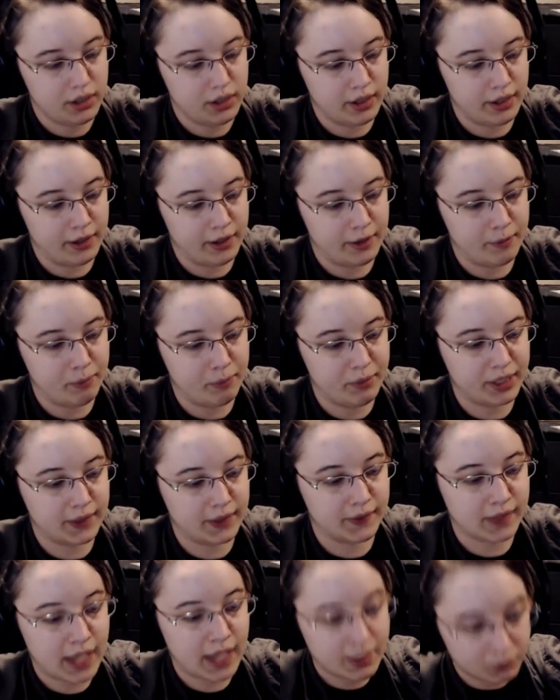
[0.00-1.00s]

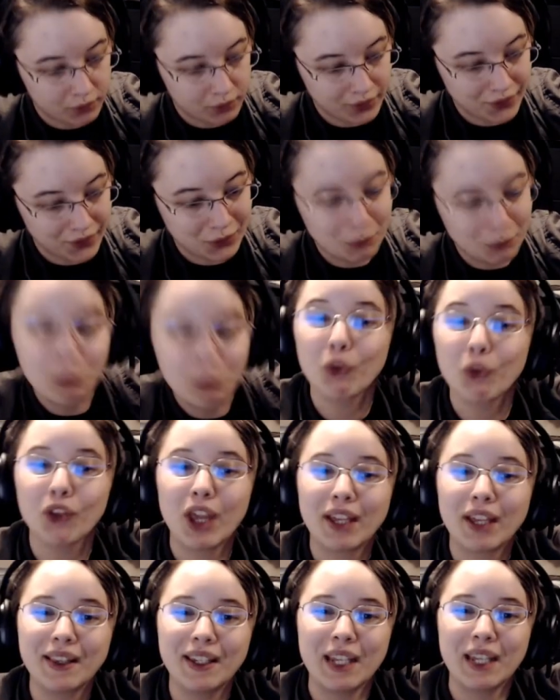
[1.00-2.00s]
because that one is the most
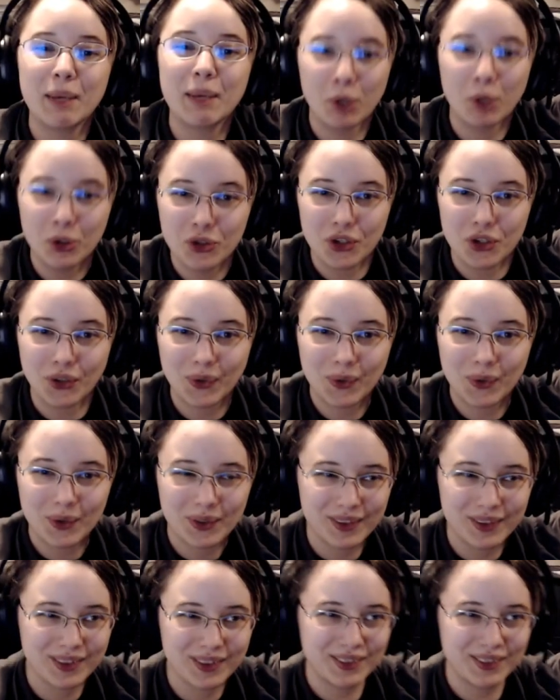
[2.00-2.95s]
likely to get purchased.